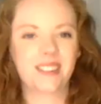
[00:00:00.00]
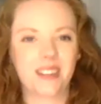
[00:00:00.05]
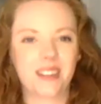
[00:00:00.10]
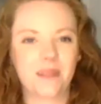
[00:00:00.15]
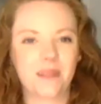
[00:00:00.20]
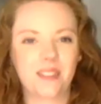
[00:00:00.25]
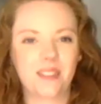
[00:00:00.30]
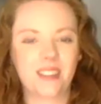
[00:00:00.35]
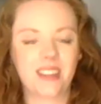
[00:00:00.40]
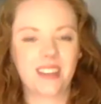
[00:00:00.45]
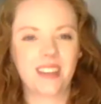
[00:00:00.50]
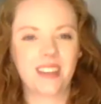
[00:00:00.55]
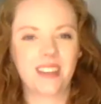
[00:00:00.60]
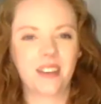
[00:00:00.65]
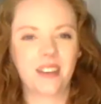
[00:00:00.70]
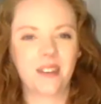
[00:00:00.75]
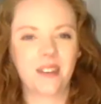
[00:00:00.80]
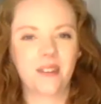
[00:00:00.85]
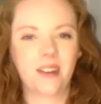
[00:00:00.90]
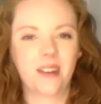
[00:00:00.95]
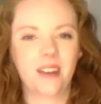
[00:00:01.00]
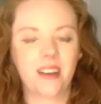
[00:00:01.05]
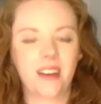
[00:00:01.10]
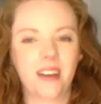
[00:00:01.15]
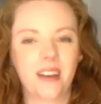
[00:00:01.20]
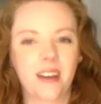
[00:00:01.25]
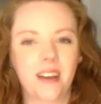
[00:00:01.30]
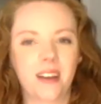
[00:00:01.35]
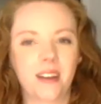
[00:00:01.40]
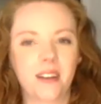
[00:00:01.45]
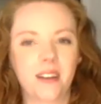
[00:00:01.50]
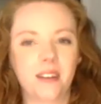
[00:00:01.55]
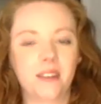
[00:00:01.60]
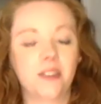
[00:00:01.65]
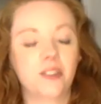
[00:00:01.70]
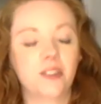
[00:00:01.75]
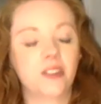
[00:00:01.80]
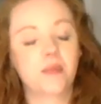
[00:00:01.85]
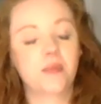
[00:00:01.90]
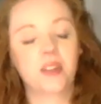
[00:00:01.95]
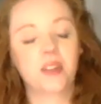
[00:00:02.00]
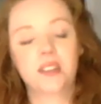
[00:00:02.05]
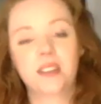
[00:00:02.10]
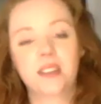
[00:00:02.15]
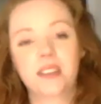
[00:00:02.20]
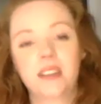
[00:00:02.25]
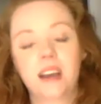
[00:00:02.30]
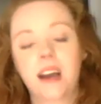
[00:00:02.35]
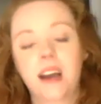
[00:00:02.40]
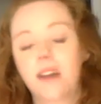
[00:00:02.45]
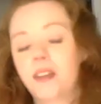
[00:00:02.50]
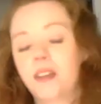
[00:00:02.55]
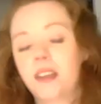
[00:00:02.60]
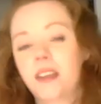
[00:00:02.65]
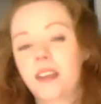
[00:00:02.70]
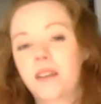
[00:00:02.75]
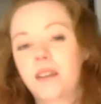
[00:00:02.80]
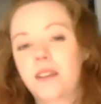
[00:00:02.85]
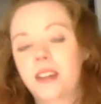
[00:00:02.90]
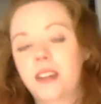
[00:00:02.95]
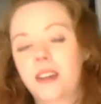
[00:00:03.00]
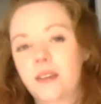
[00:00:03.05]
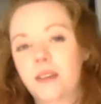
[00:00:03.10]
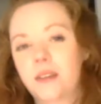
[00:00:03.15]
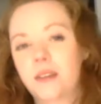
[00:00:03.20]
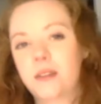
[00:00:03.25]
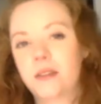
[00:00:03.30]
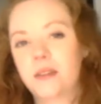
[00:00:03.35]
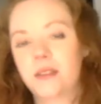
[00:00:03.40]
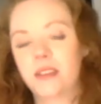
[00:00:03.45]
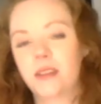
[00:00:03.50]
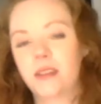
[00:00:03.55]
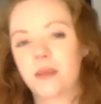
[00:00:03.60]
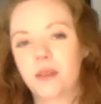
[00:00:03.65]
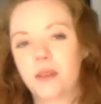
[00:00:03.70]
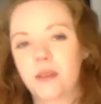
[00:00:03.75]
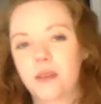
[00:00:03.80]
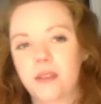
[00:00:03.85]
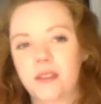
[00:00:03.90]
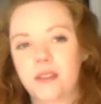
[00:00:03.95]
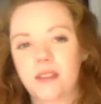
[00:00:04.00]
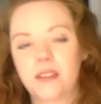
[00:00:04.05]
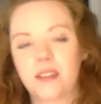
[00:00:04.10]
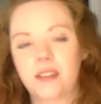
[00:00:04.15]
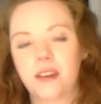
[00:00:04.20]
tips. Thank you. And just personally, I really love Taco Tuesday posts. So